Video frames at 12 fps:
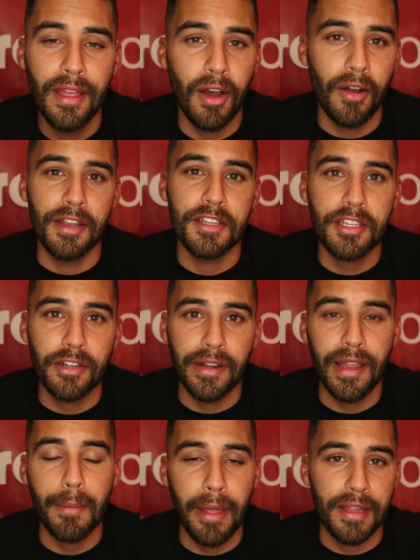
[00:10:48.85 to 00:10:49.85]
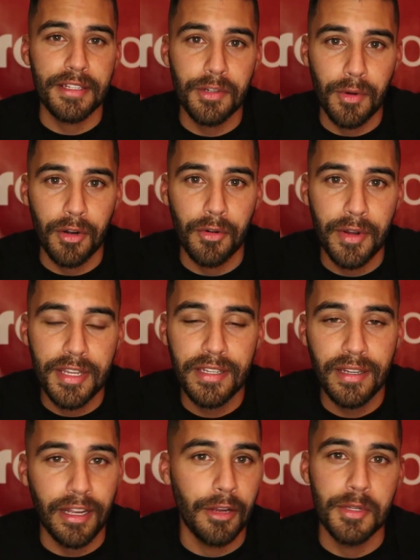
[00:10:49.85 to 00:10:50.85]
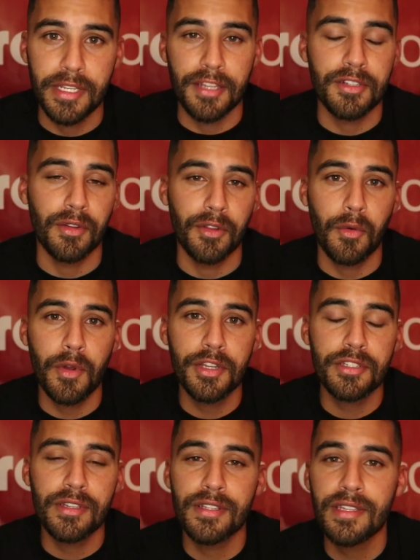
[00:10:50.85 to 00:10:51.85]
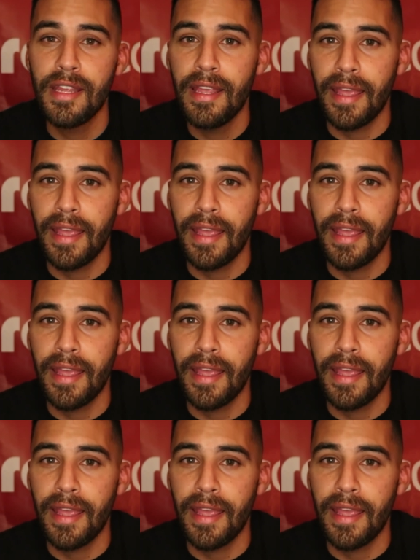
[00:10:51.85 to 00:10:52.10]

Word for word: on Instagram at Tirado Racing. I always answer all the questions.